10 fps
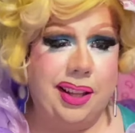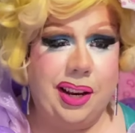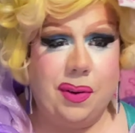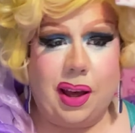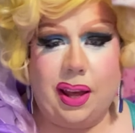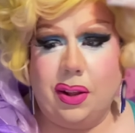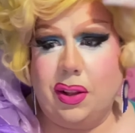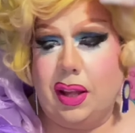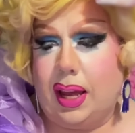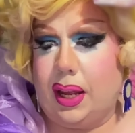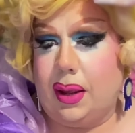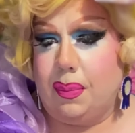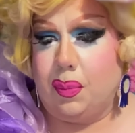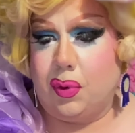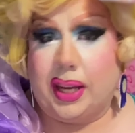Vile,
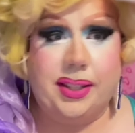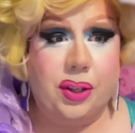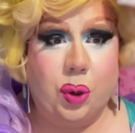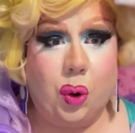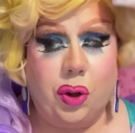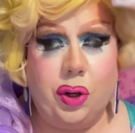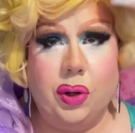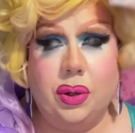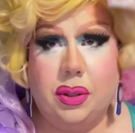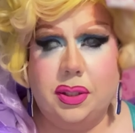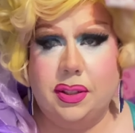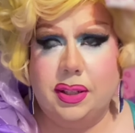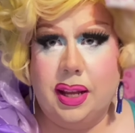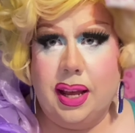Sex and the Golden Girls,